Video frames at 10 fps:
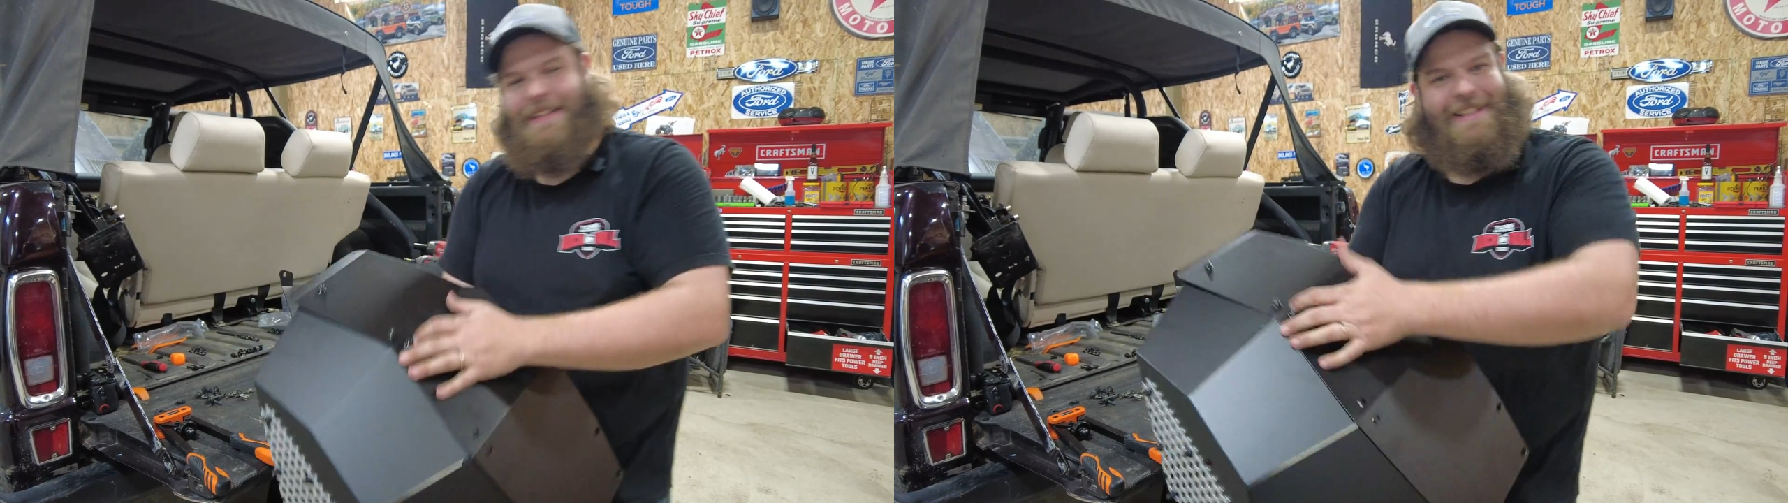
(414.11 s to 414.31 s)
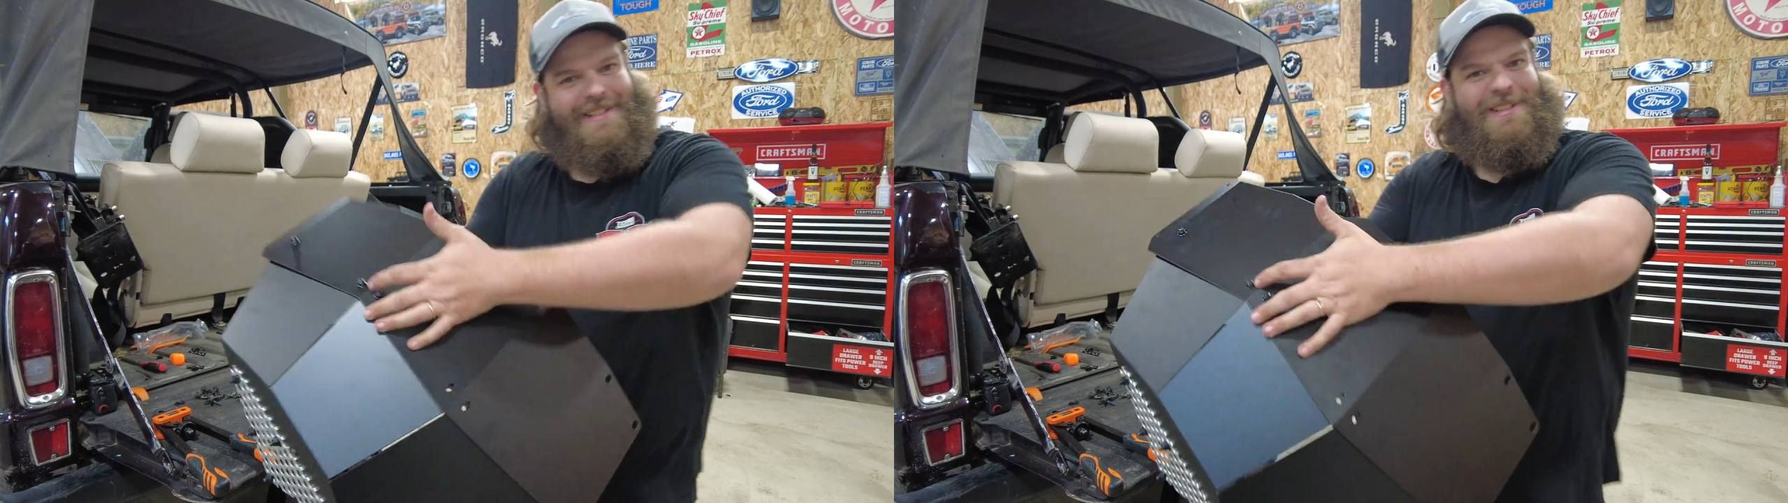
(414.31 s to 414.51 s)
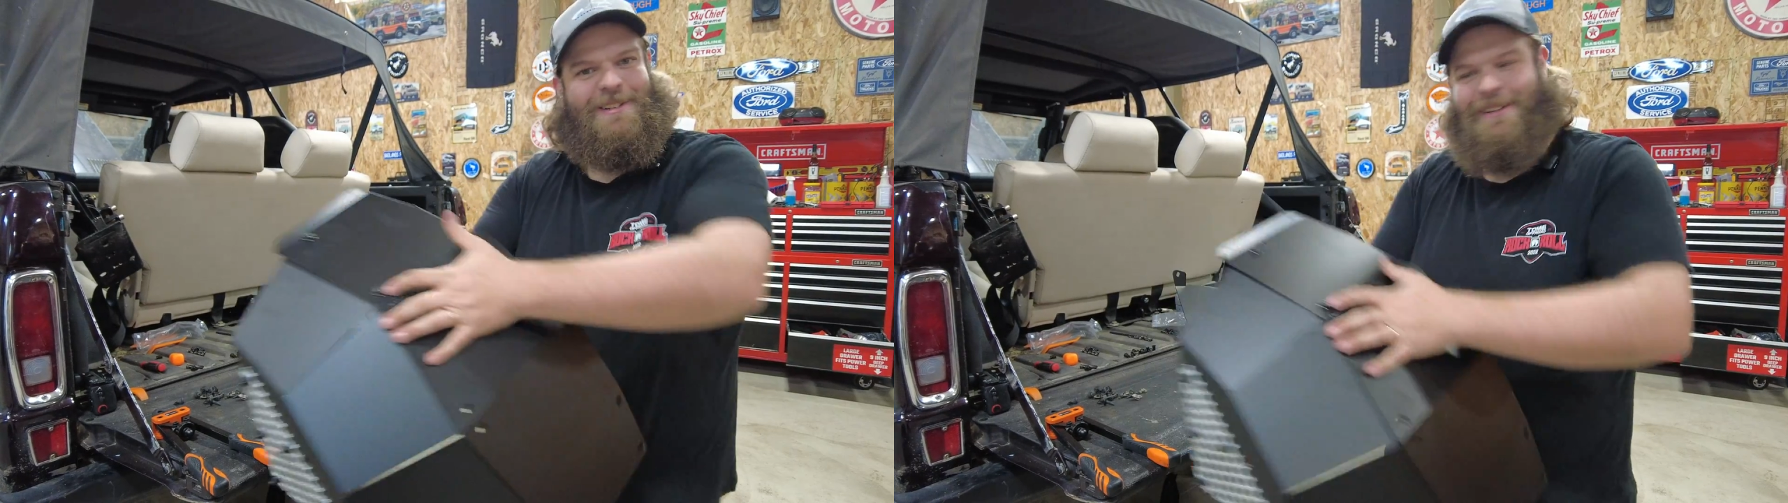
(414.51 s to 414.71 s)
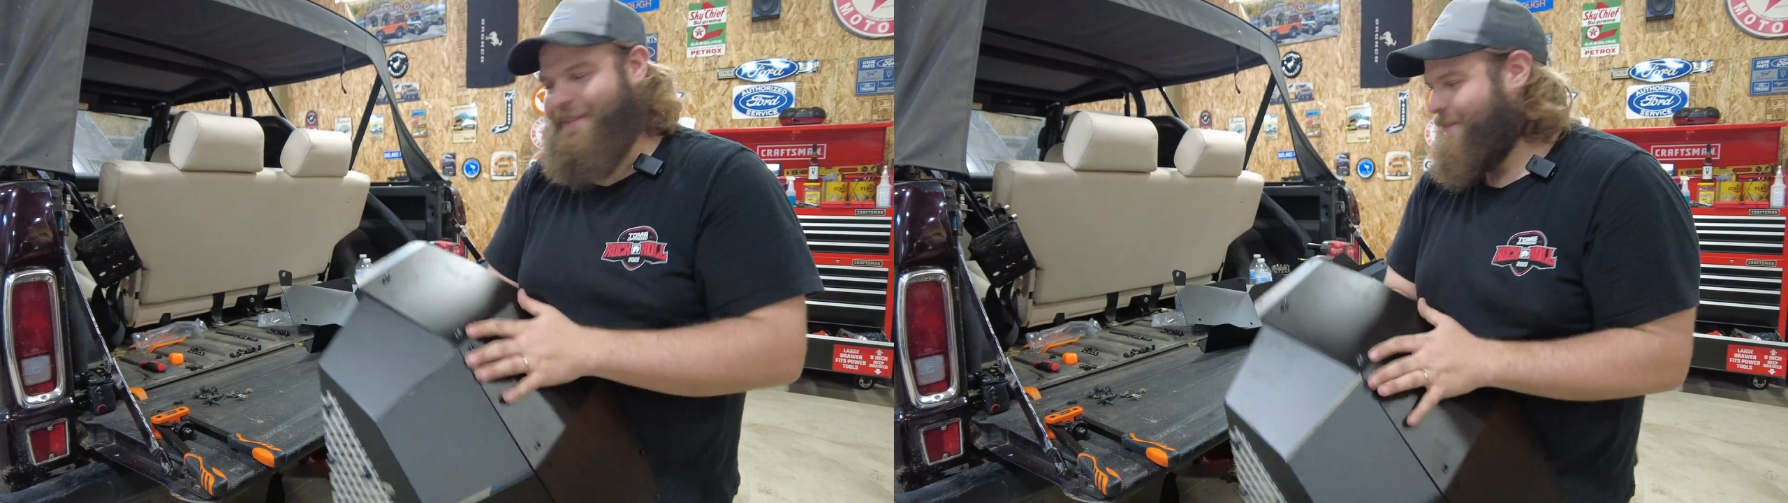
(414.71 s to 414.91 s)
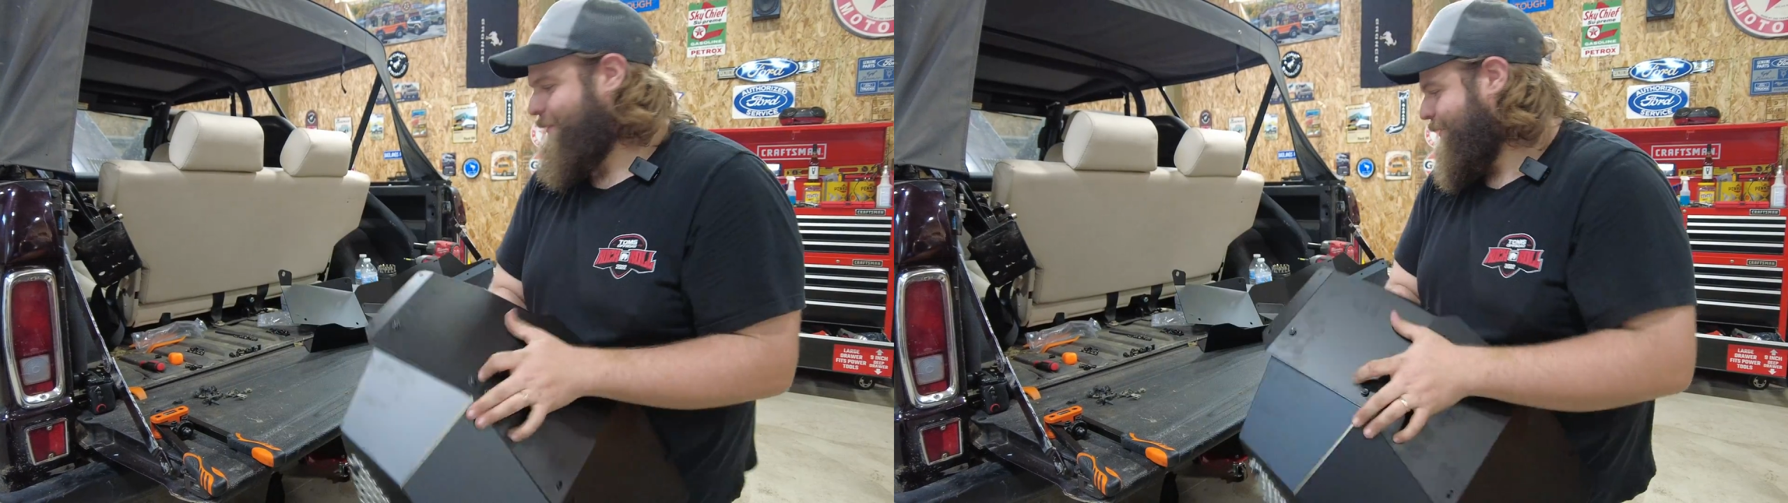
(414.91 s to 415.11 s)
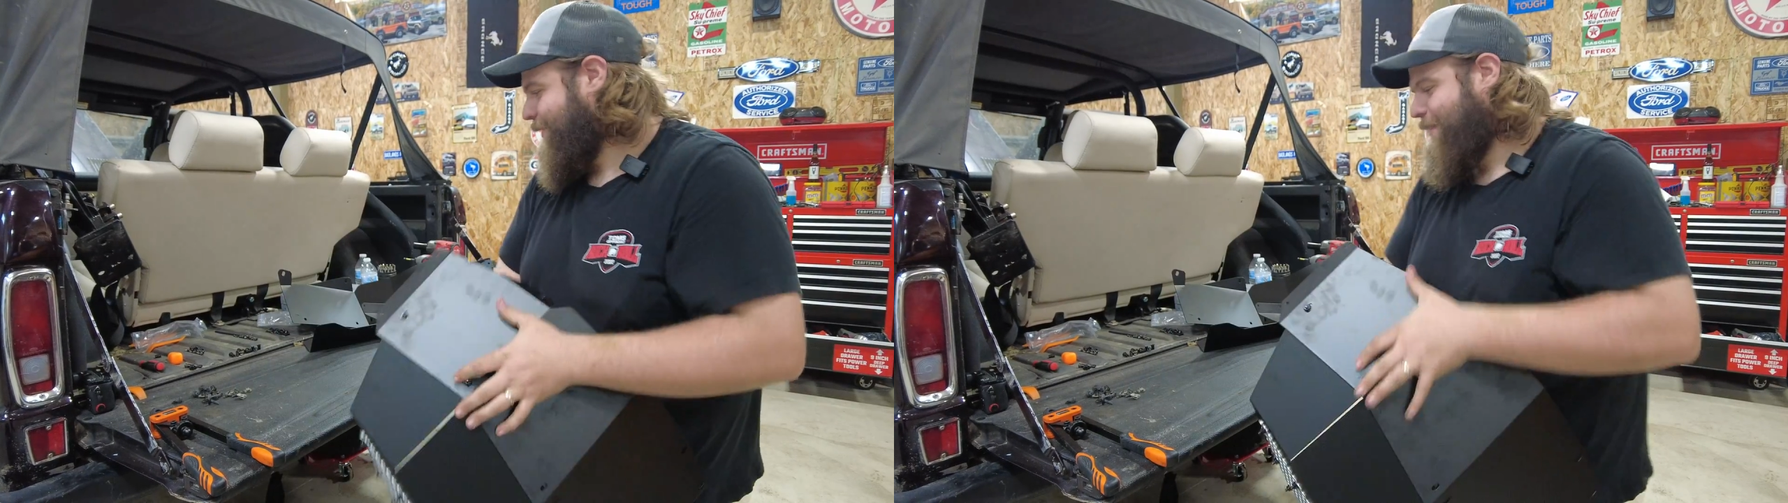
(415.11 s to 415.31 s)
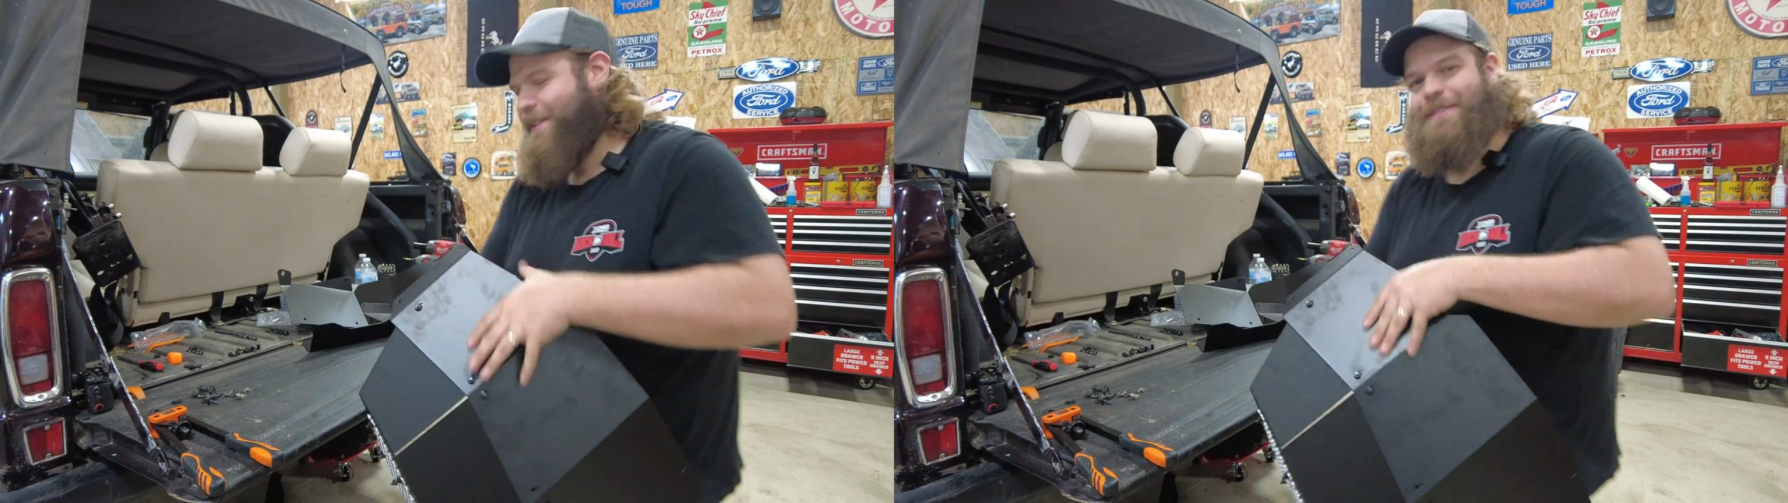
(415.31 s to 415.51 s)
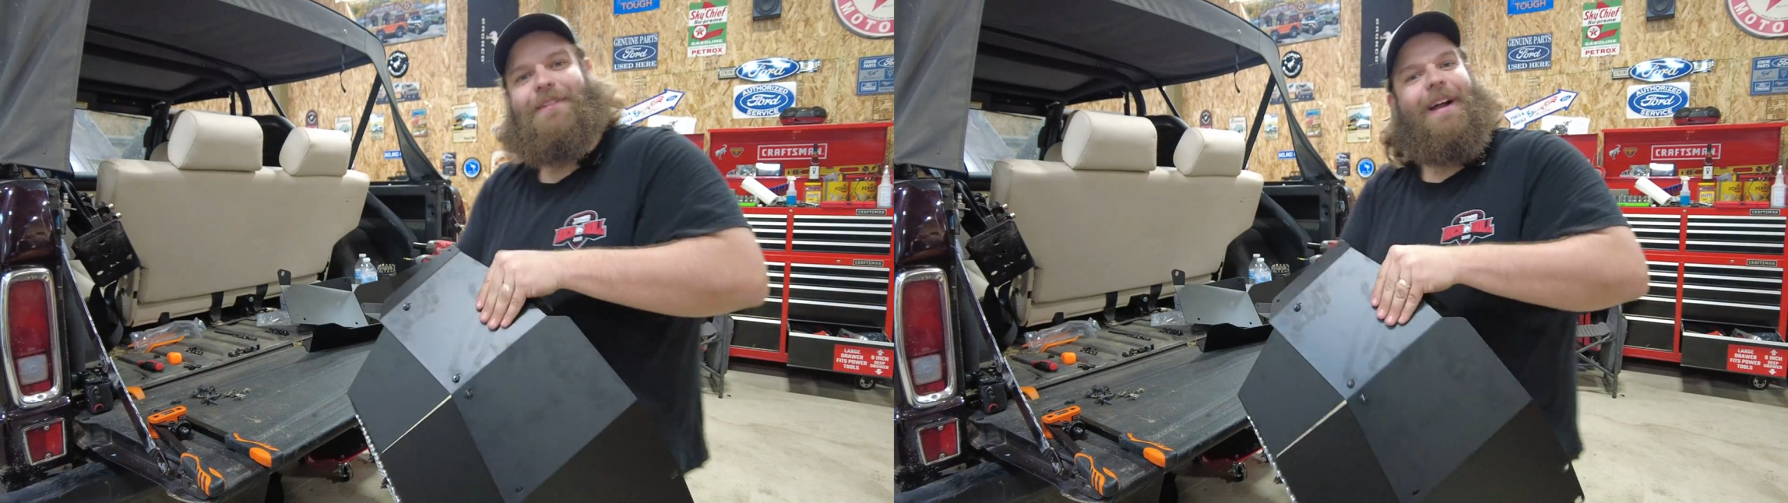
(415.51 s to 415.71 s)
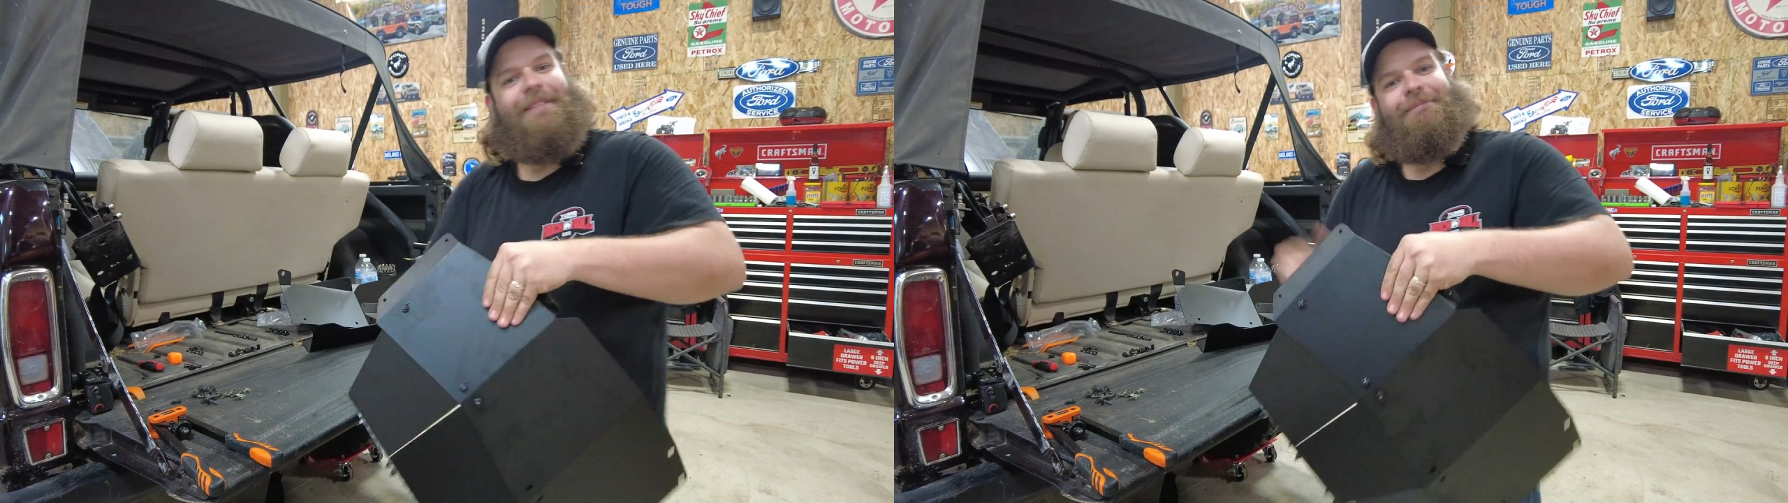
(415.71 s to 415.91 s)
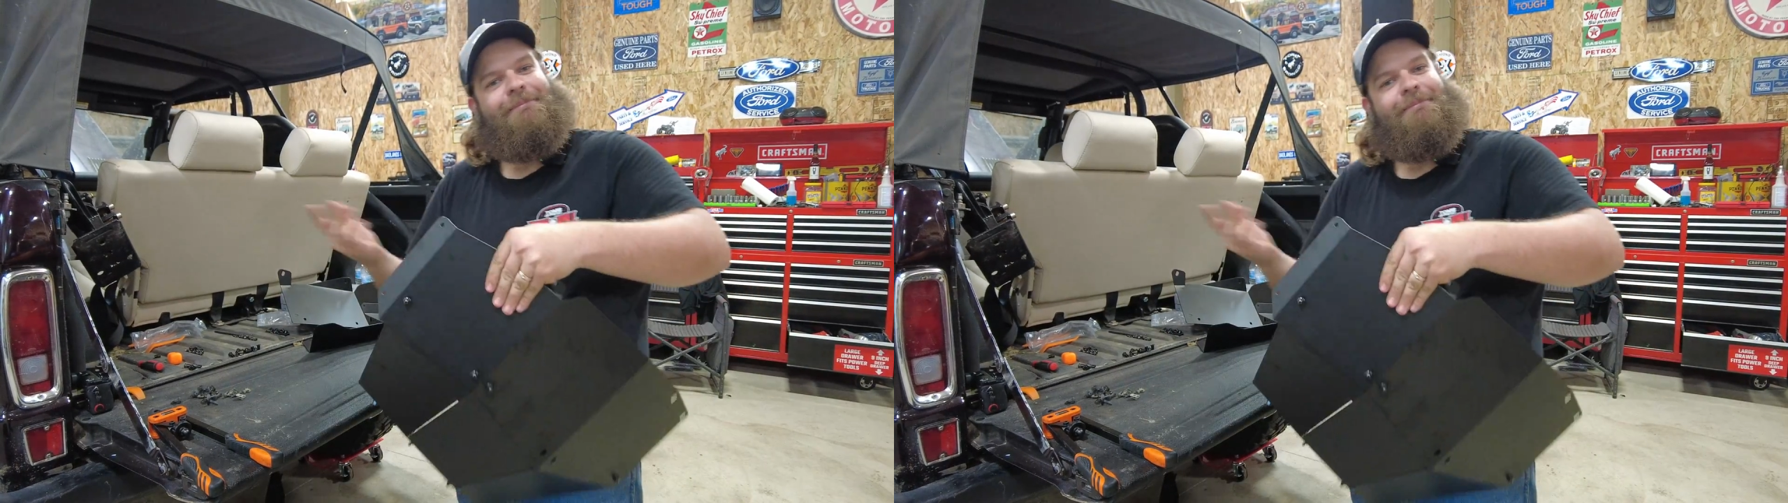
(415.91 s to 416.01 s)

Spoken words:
easier, it's fine.